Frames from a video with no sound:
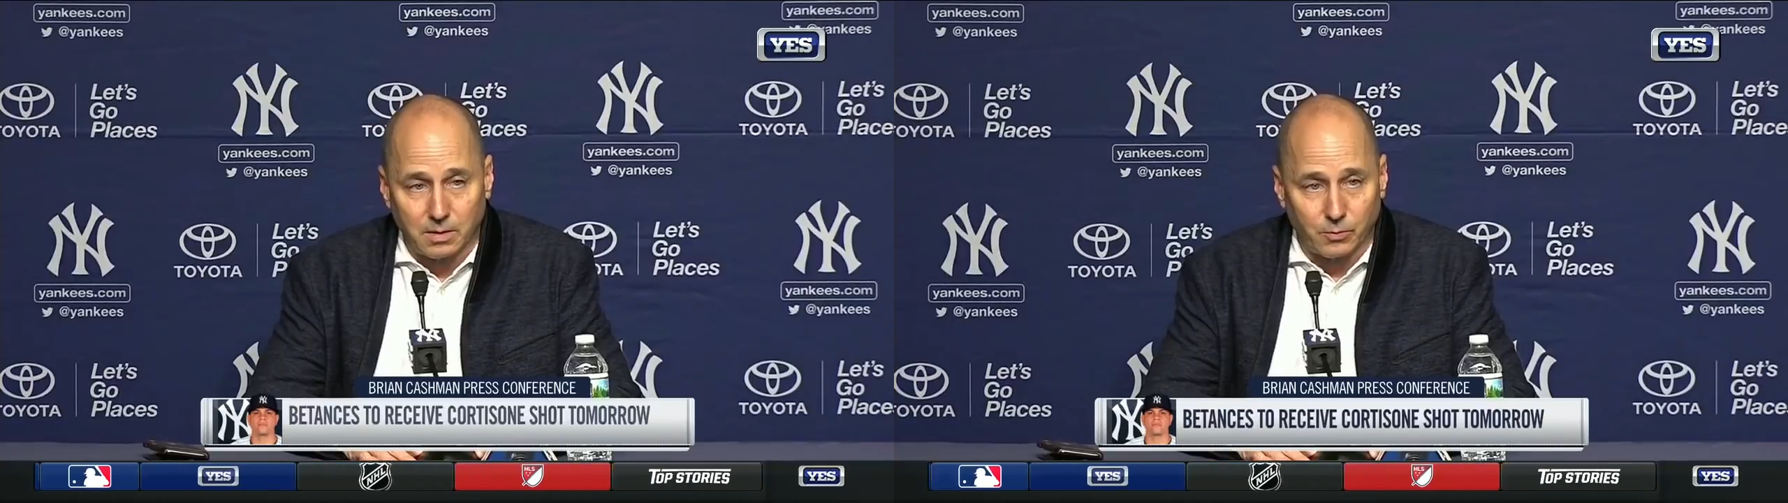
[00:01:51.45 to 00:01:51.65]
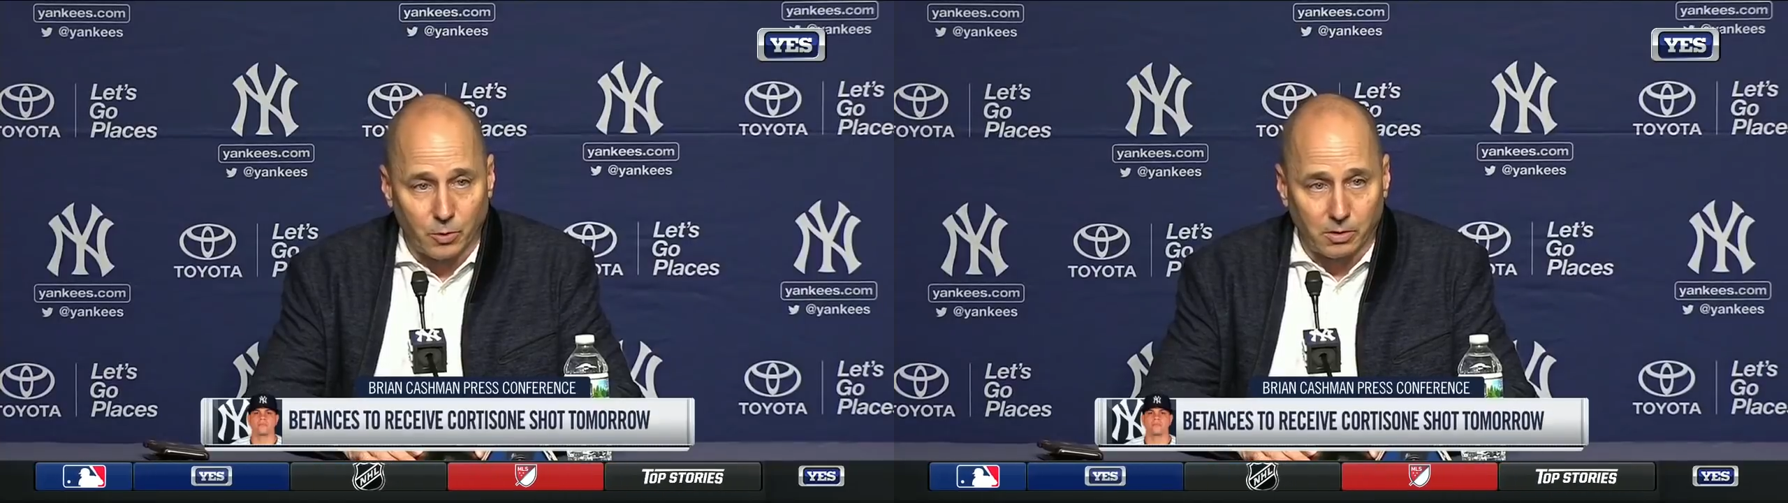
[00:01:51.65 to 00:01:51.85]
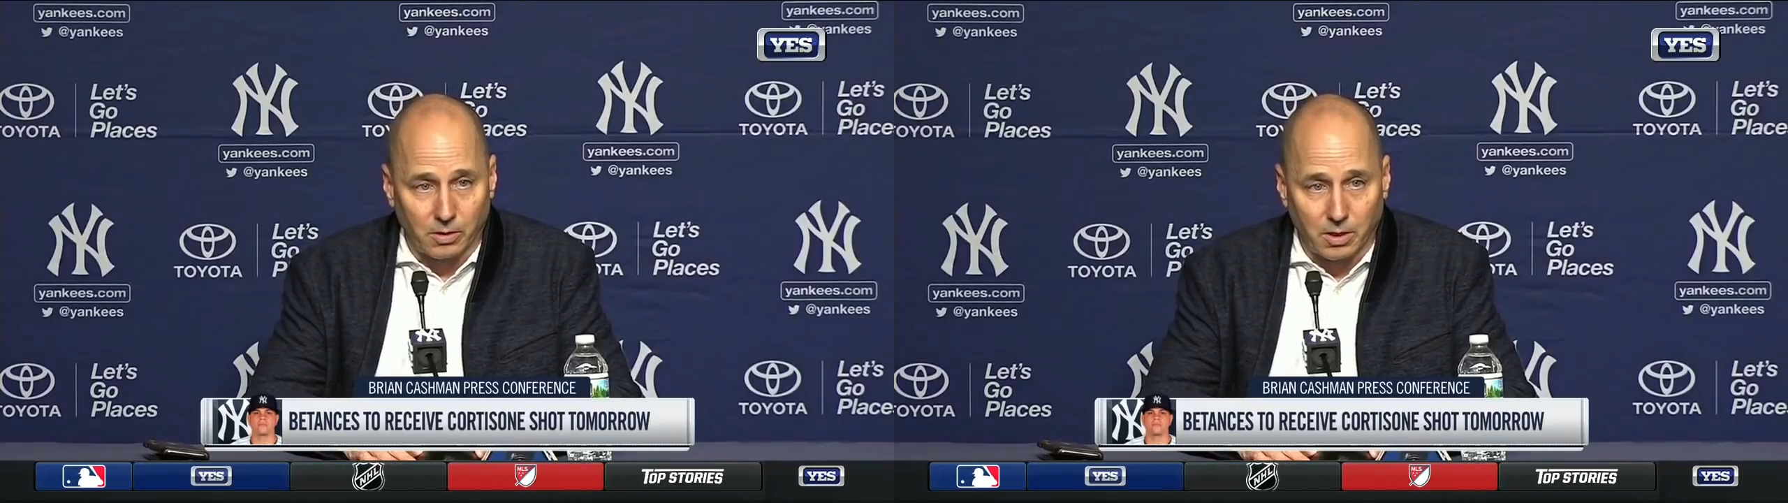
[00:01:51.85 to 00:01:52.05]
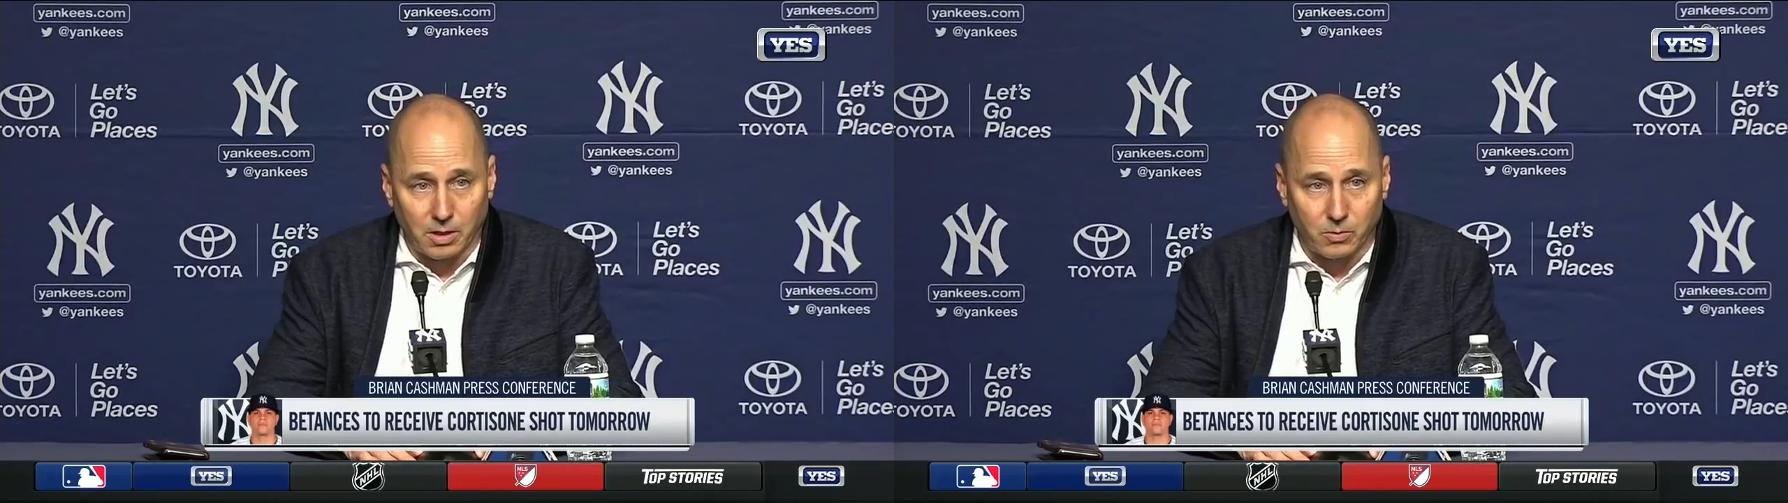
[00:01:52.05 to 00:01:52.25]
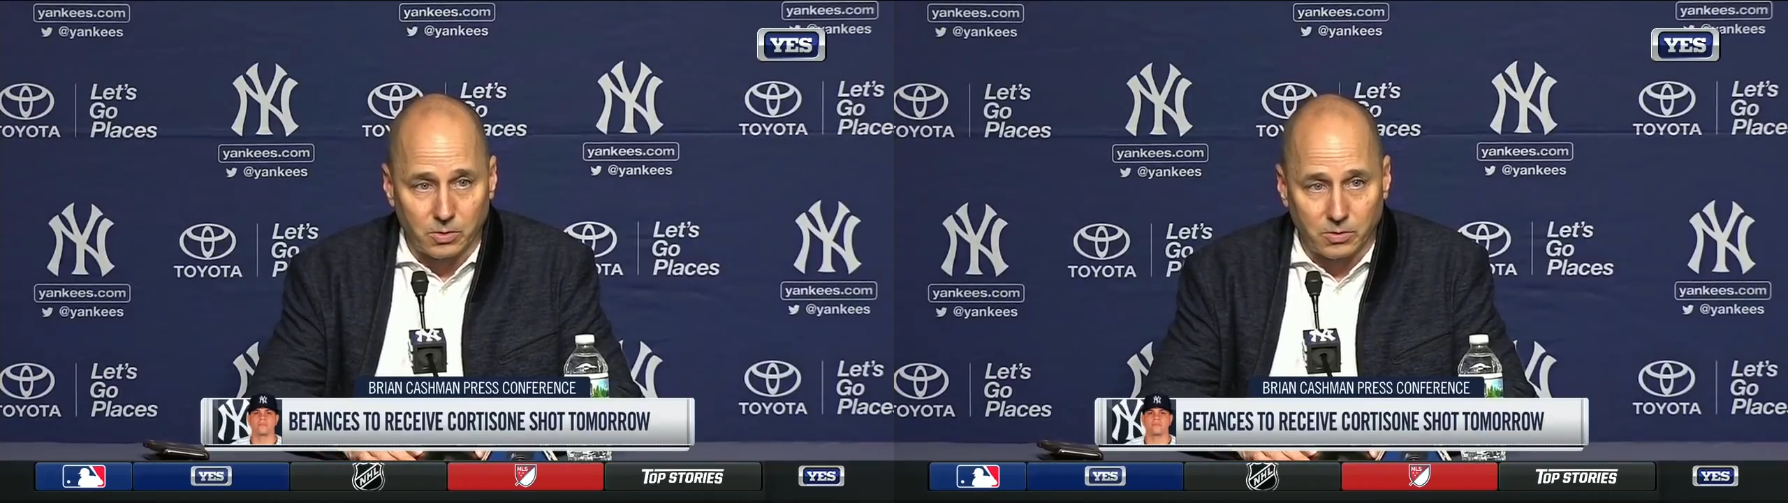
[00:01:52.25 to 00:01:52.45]

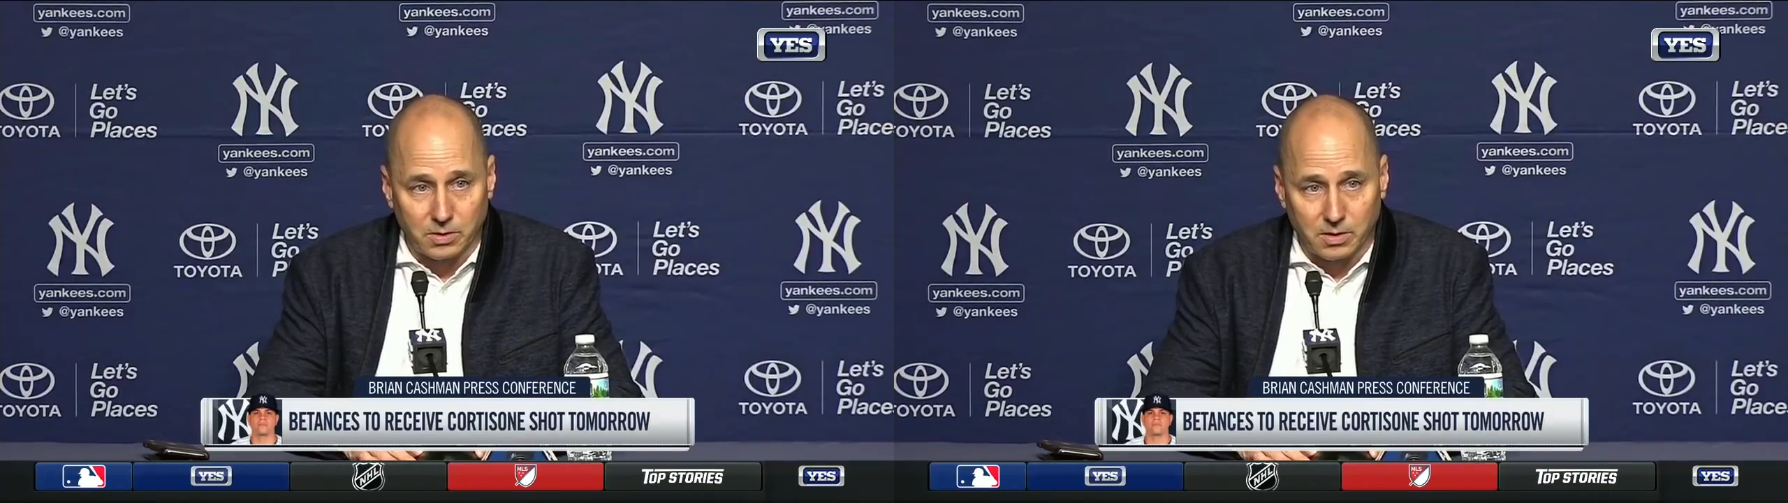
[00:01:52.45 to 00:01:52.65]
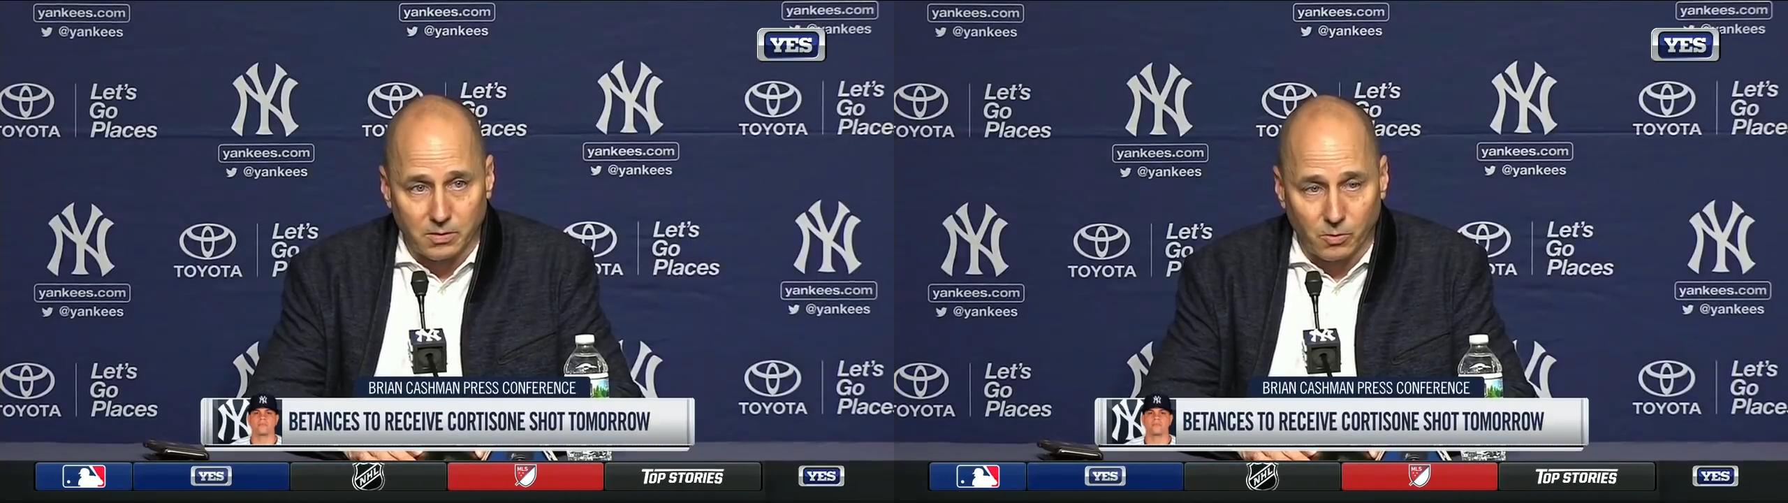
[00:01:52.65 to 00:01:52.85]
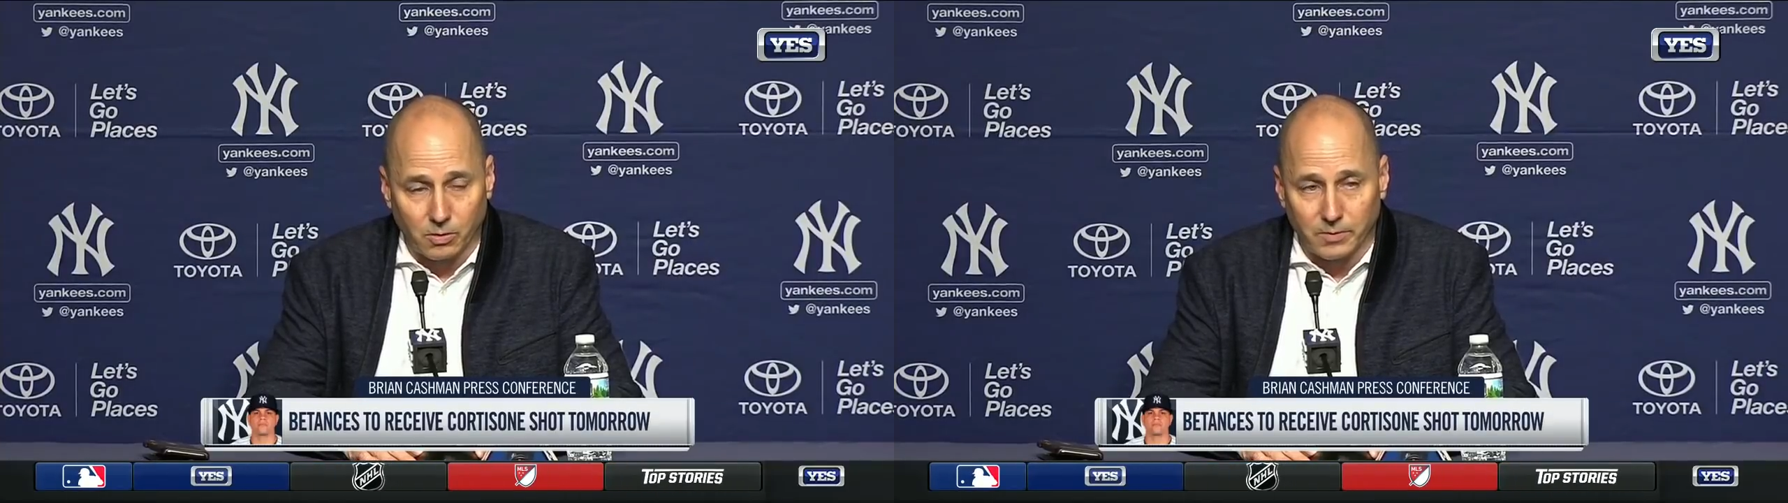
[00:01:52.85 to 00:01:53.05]
protocol, which is the oral